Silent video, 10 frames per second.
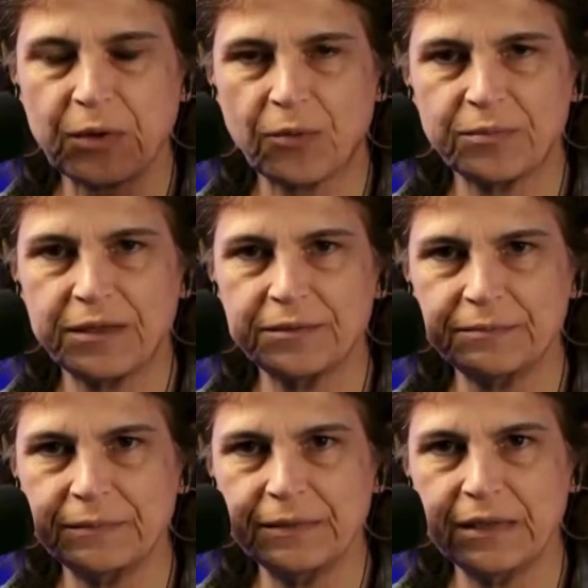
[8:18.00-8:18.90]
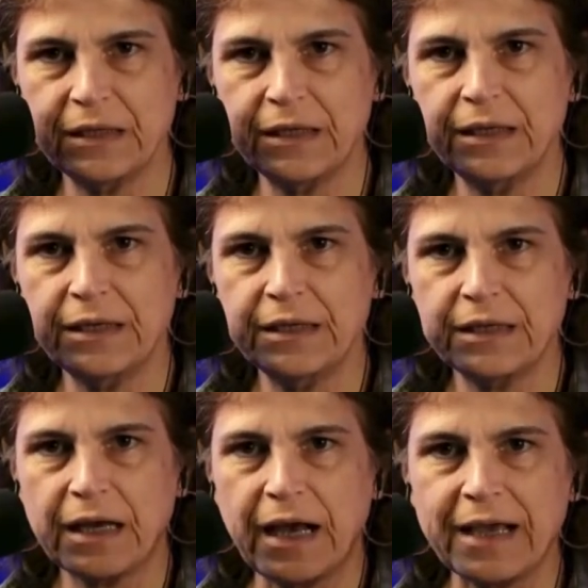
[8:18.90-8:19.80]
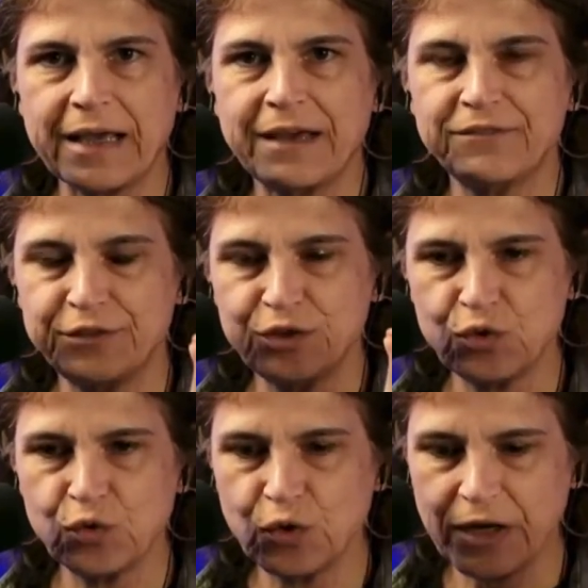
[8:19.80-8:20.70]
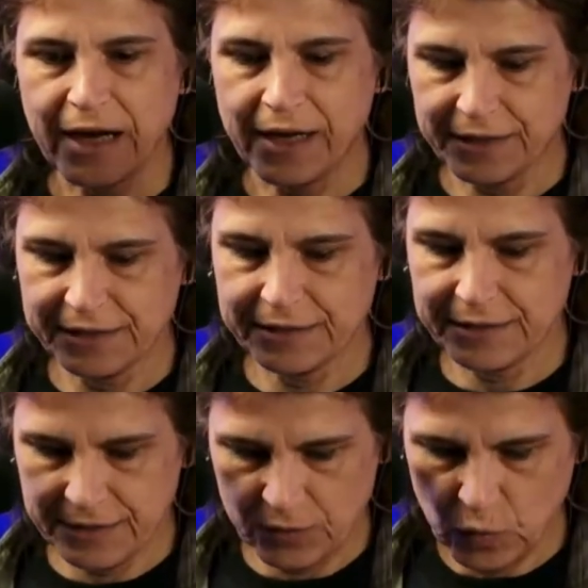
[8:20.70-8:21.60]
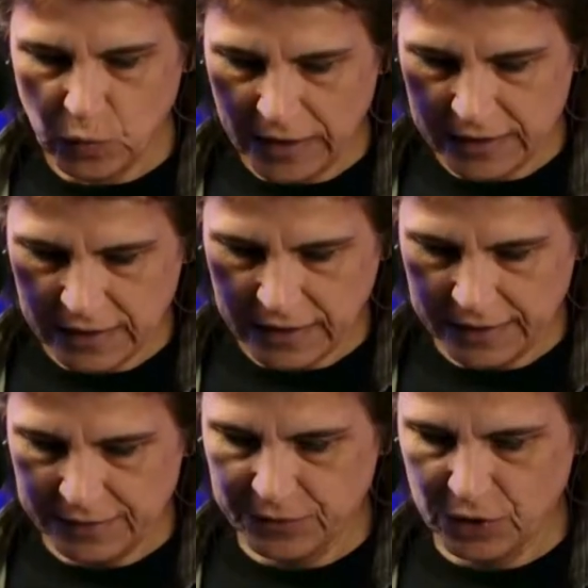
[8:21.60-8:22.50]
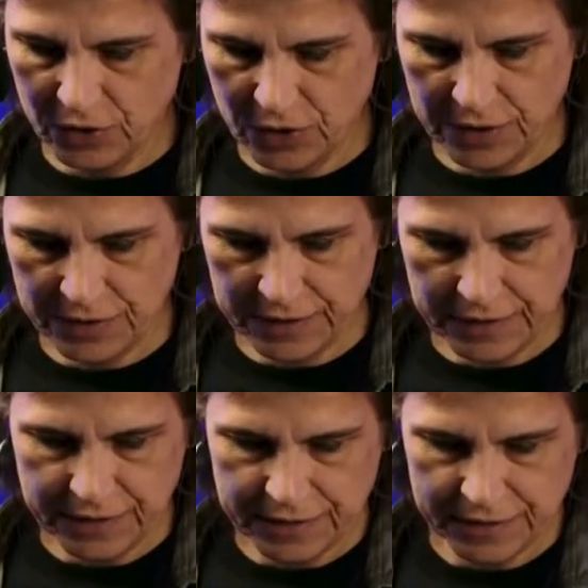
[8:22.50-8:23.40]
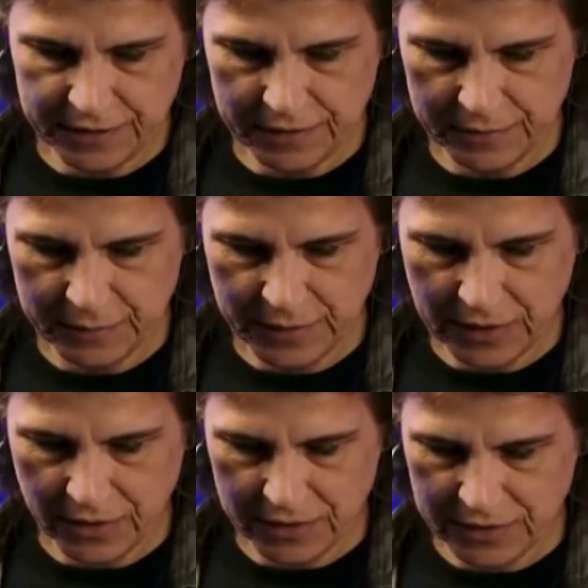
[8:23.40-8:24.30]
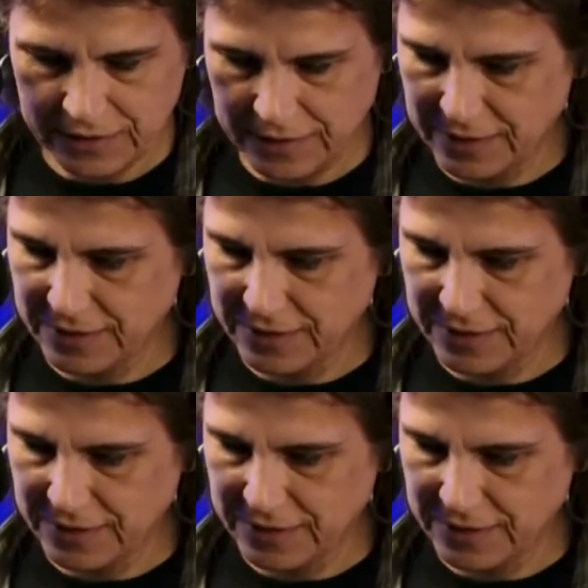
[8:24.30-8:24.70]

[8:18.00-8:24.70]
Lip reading: problem? I have two cards. One I got here because